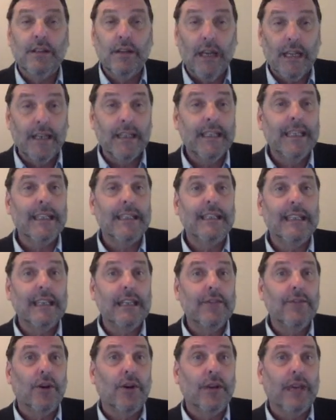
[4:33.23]
Got, again, key
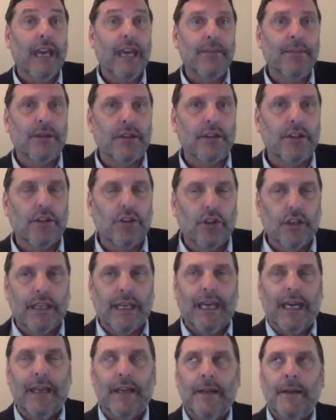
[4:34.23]
vocabulary to look
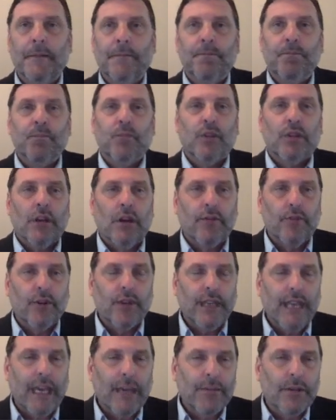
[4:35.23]
at. Got
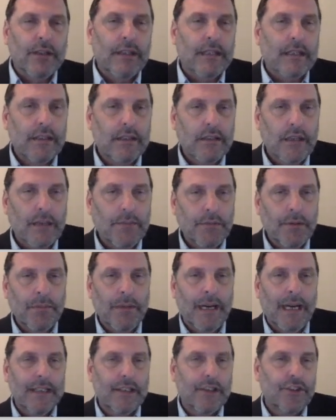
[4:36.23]
vocabulary that come to
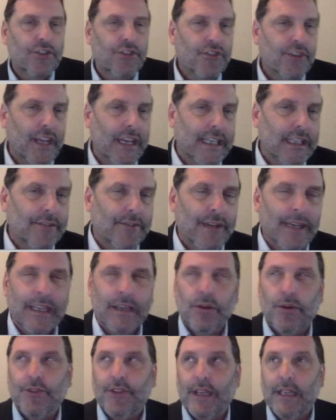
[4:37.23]
mind: consecutive
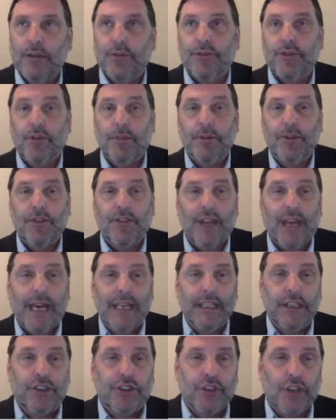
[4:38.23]
angles, angles that are
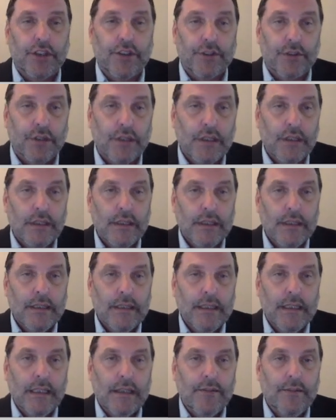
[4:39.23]
beside each other.
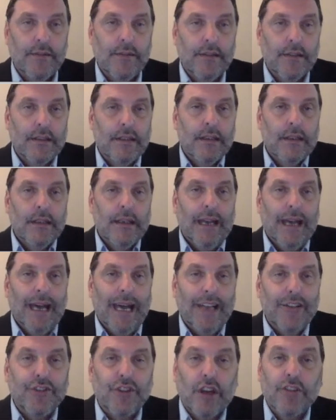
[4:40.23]

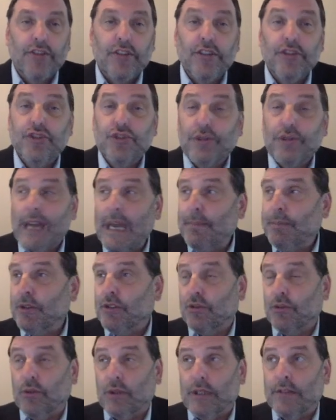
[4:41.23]
Isosceles
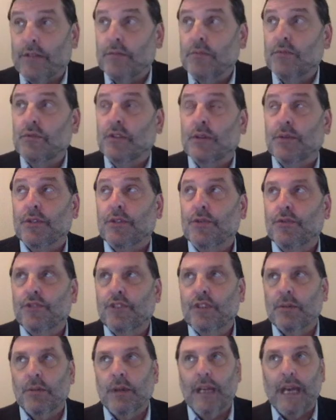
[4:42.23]
trapezoid,
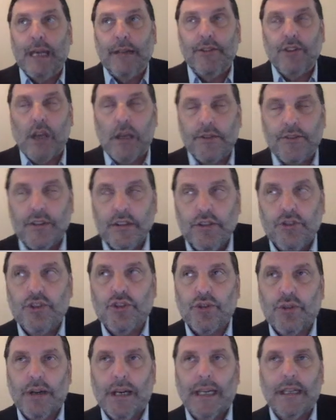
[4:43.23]
similar to isosceles
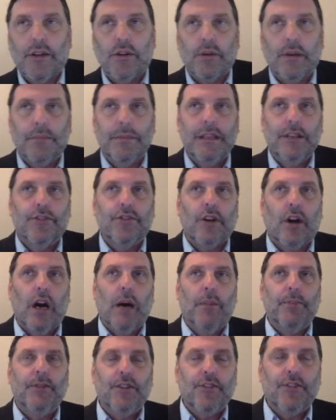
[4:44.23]
triangle. It means
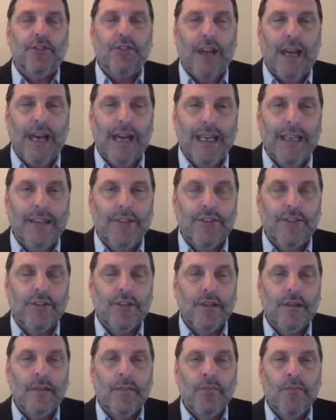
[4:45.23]
opposite
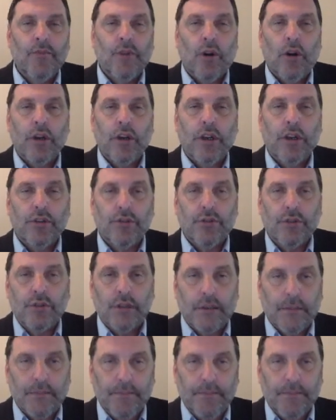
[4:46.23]
sides are congruent.